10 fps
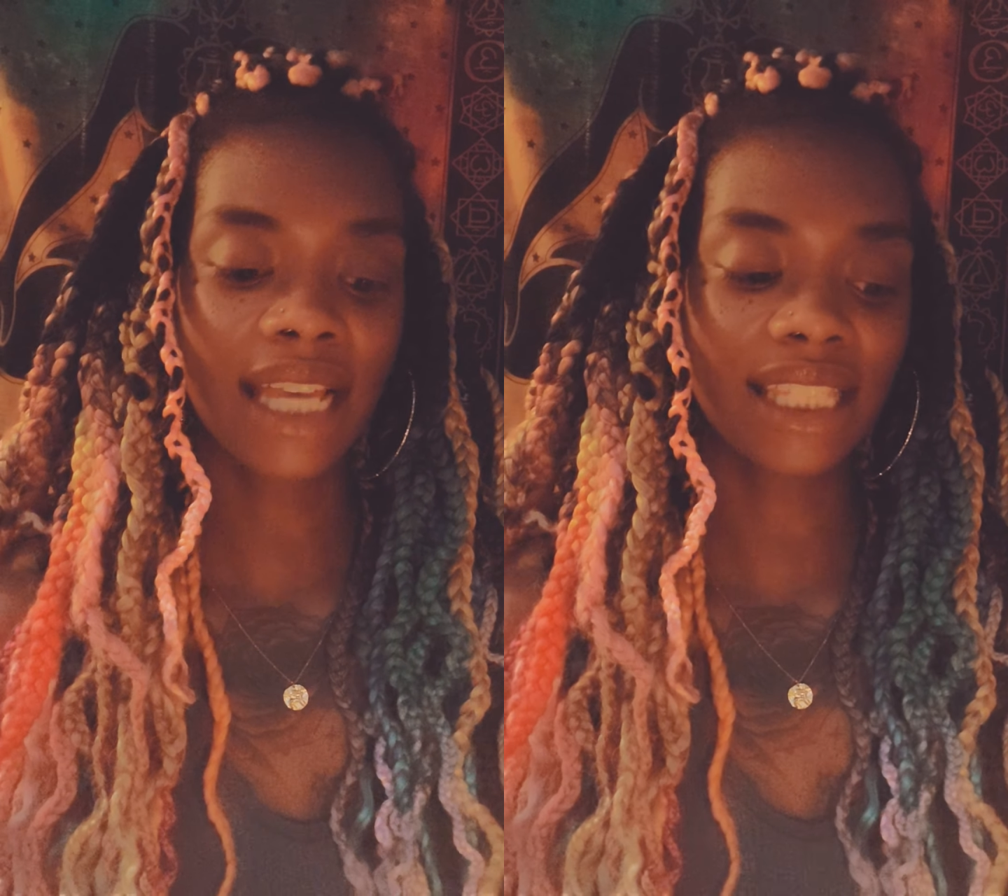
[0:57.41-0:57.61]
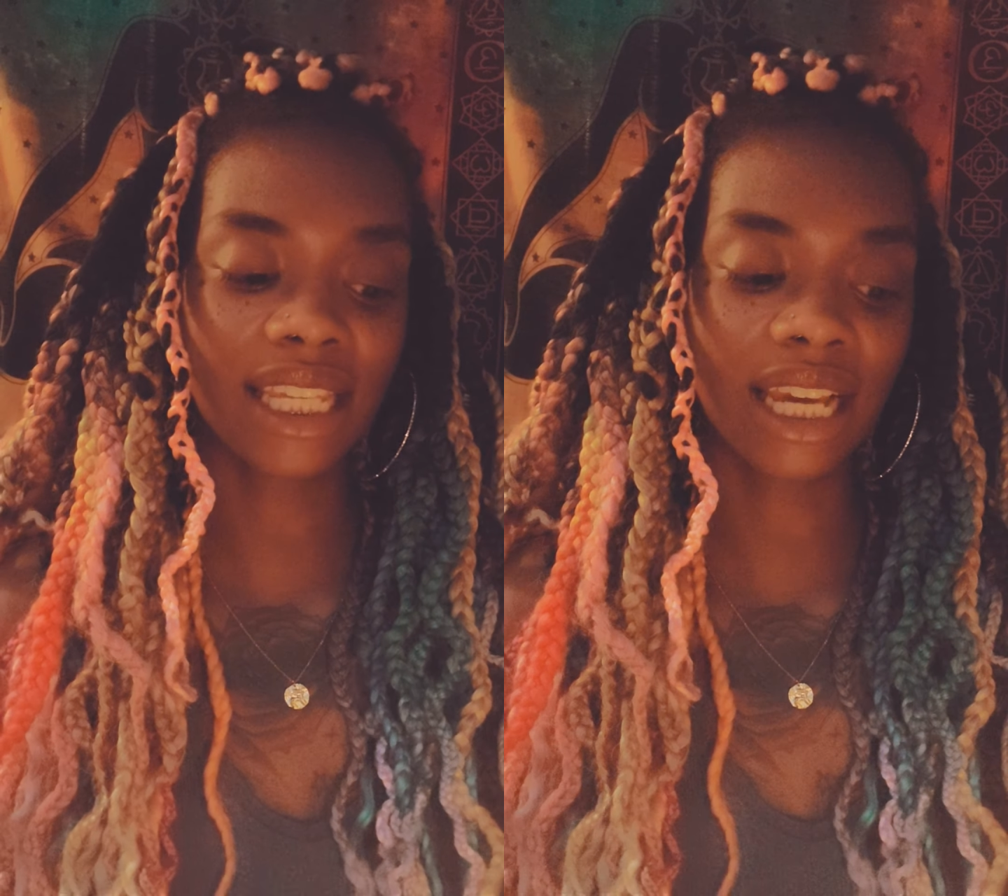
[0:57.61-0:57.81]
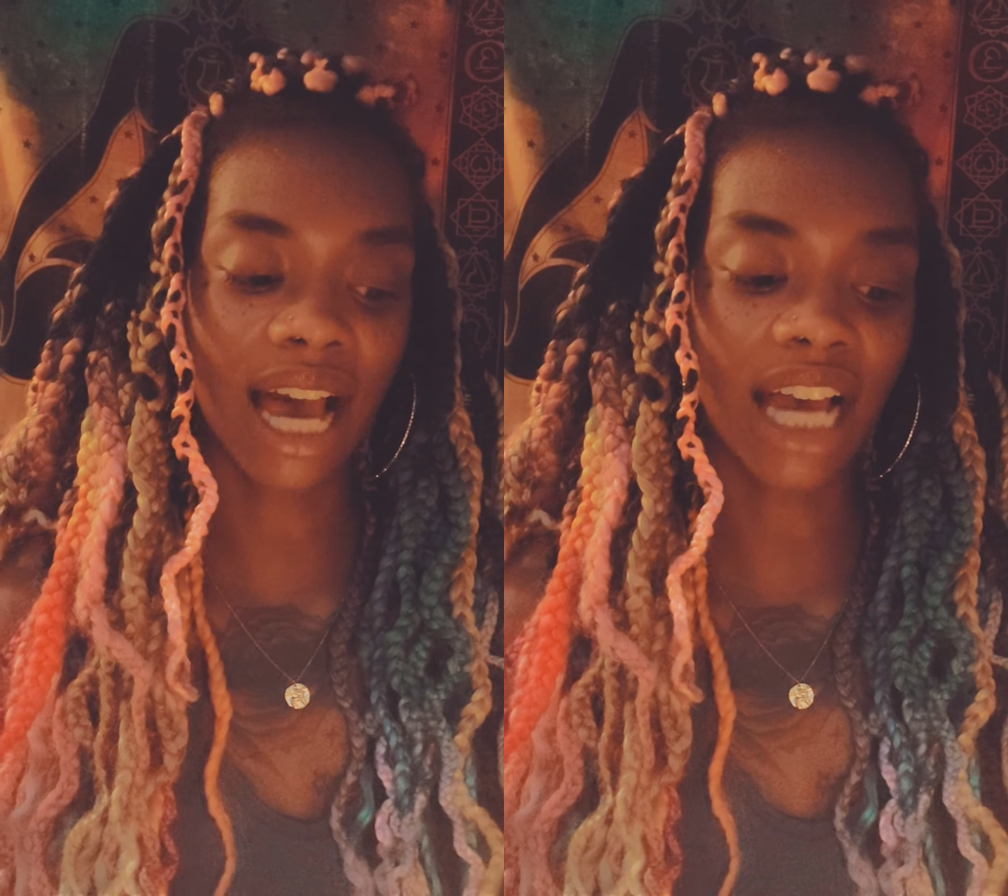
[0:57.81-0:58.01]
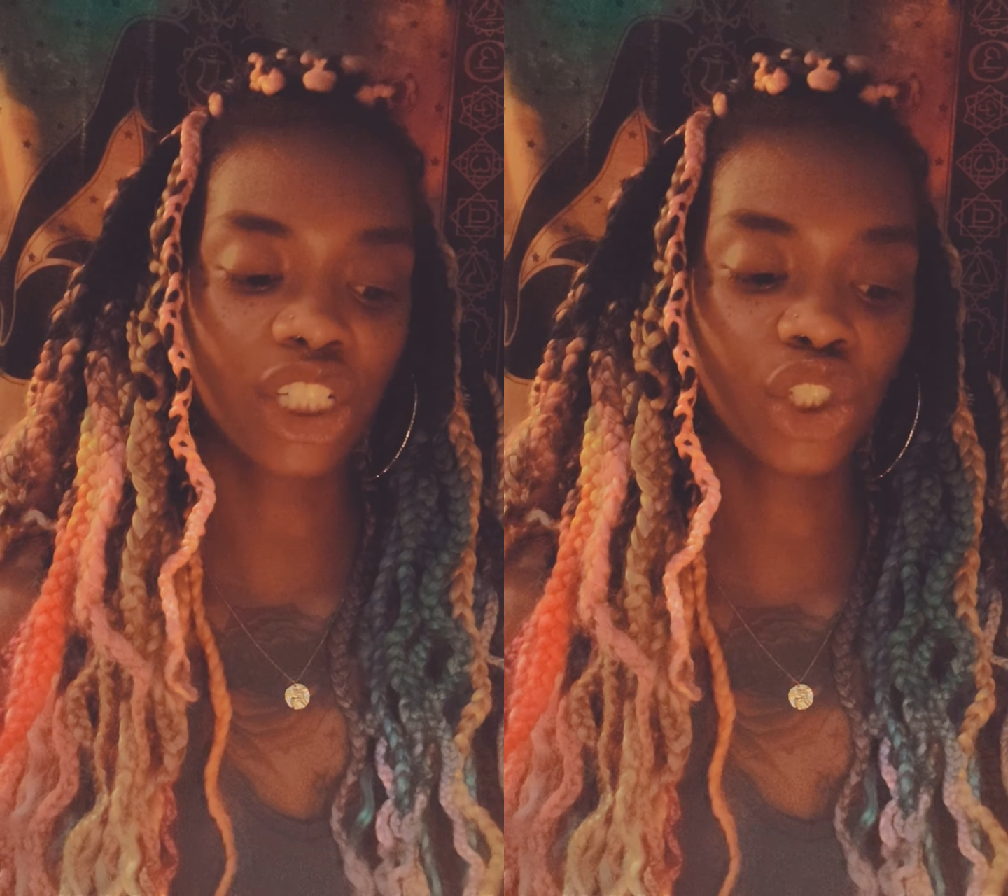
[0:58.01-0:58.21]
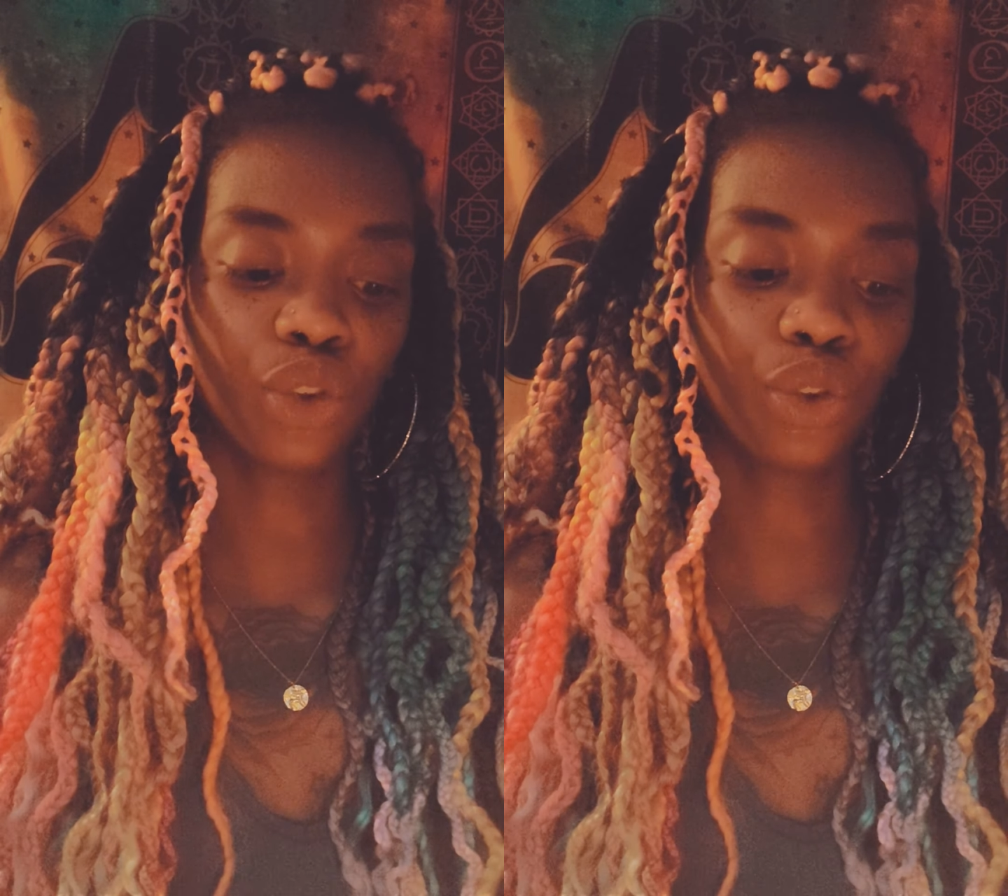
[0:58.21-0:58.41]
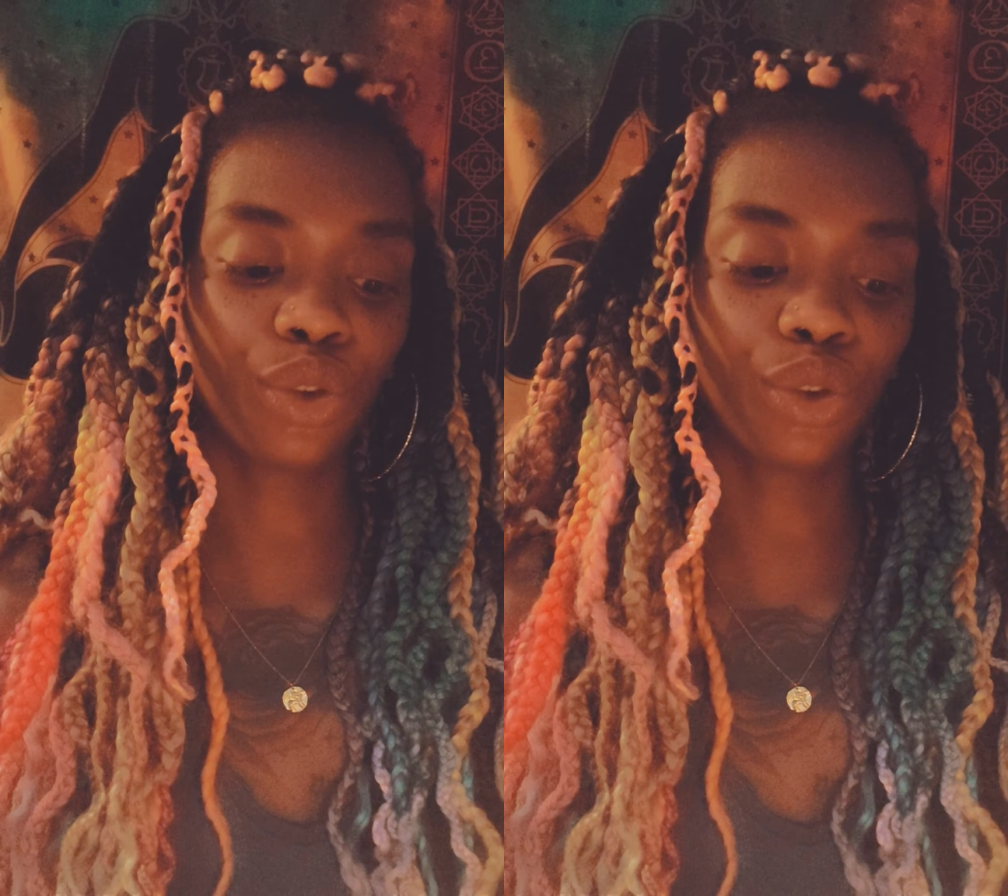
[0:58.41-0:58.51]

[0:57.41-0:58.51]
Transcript: to guide you through